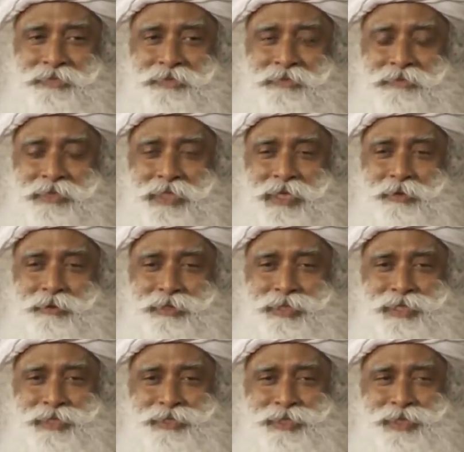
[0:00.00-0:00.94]
Without
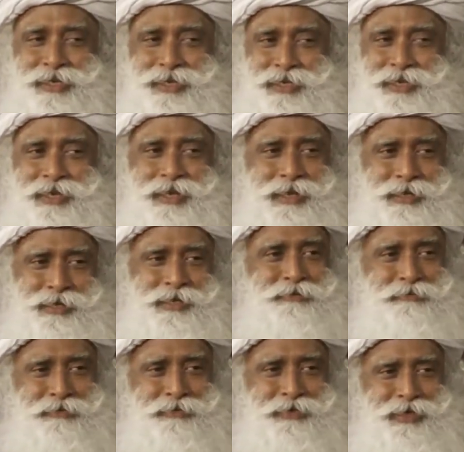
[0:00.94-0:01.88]
danger I cannot
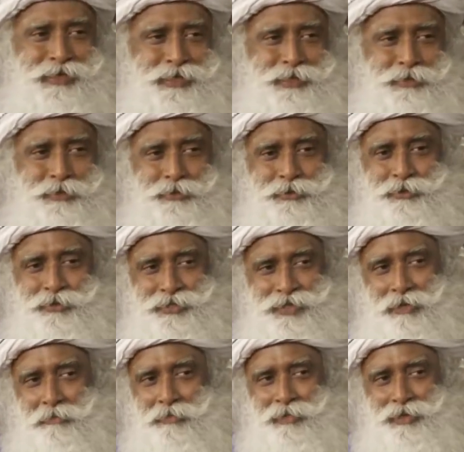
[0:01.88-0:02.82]
live. I need to do
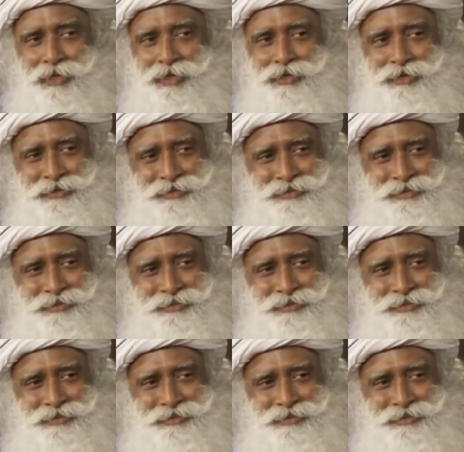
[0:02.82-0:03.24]
something